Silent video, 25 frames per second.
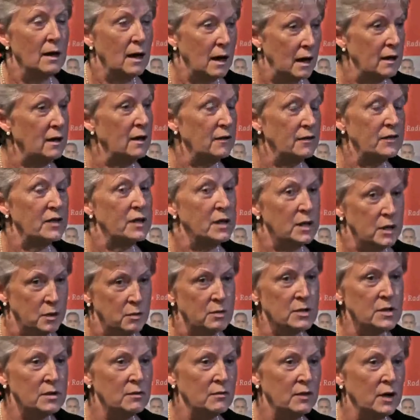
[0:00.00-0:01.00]
And I think
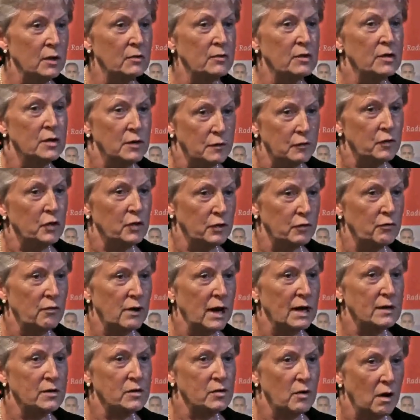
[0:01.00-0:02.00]
you as a voter, you've got a
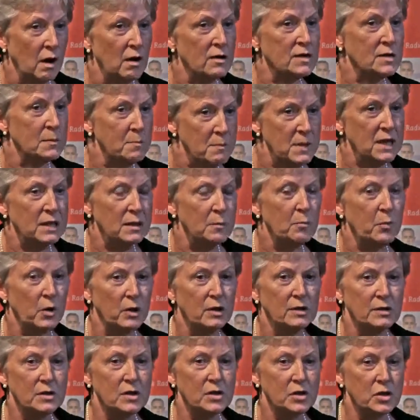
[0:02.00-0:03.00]
right to ask me, the
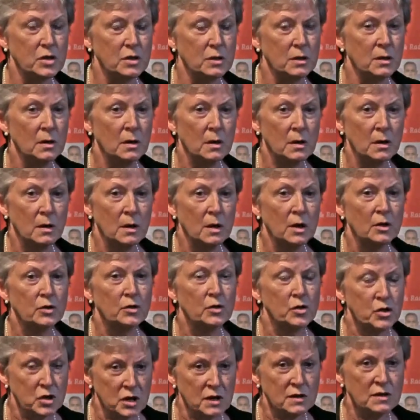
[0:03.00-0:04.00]
politician,
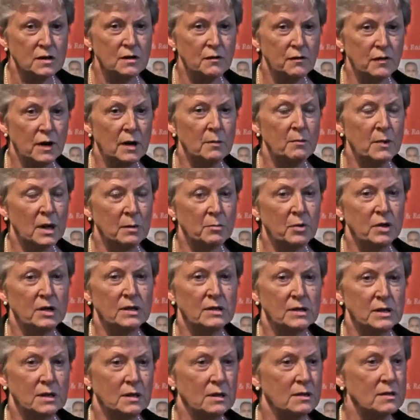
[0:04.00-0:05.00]
to justify my
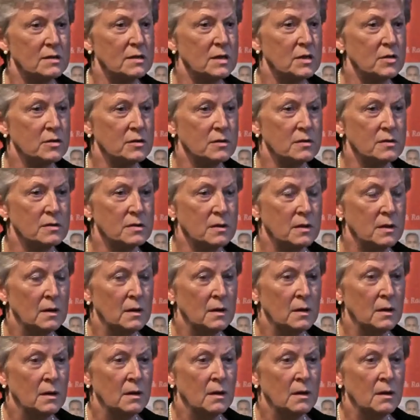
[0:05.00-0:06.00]
political decisions.
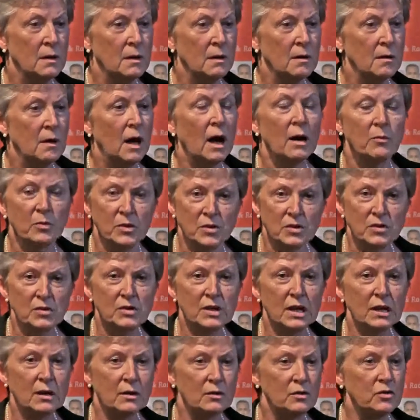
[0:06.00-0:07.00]
I want to
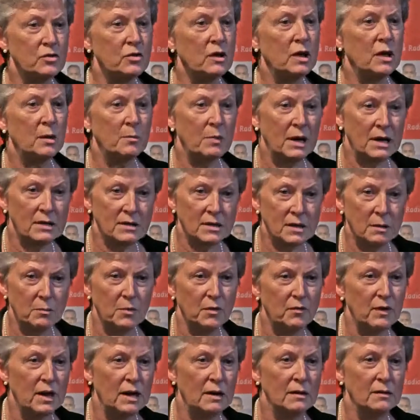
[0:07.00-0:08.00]
take control about some
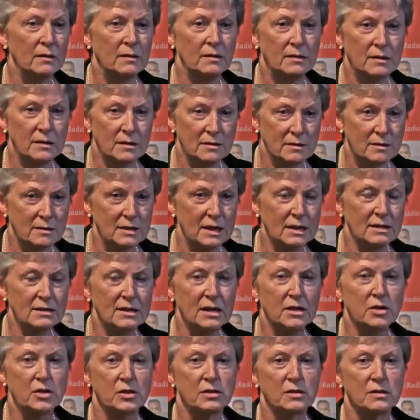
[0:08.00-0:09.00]
of our
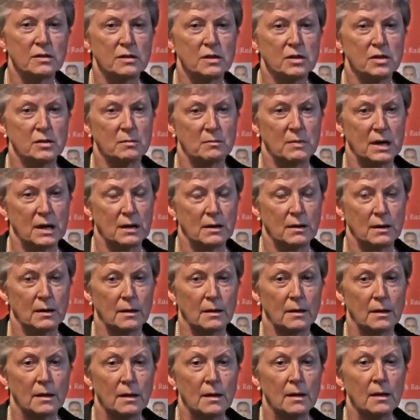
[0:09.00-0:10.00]
taxation decision
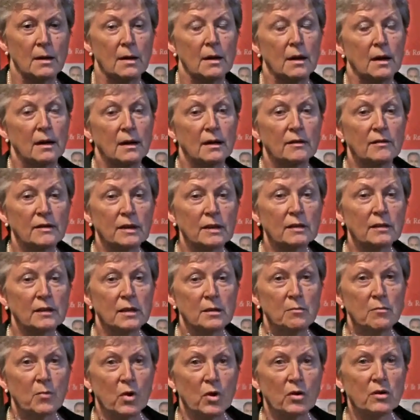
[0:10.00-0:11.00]
making. And I think
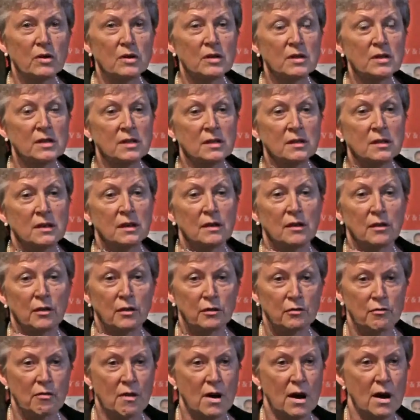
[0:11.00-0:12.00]
democracy
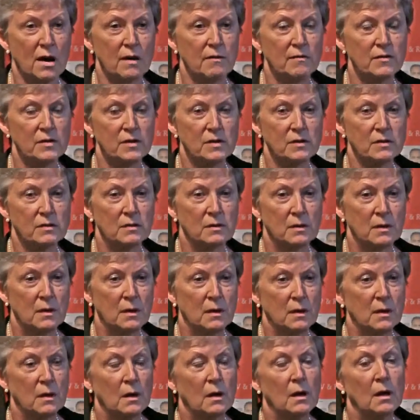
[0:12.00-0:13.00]
thrives
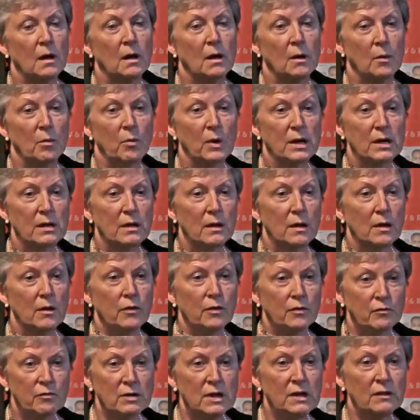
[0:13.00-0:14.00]
when
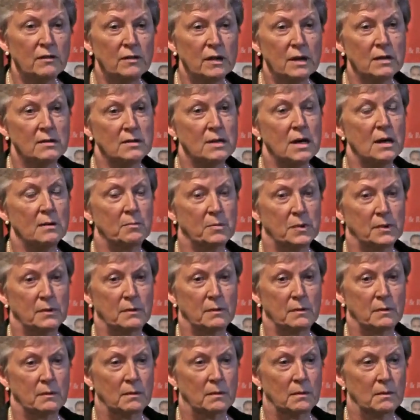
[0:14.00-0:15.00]
three things
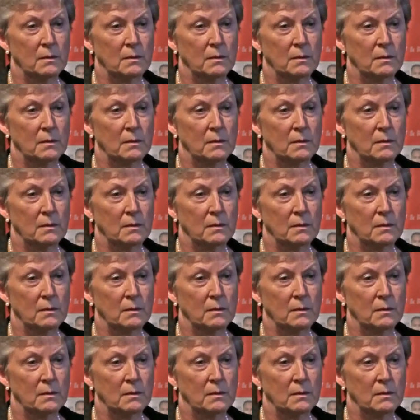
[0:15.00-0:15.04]
happen.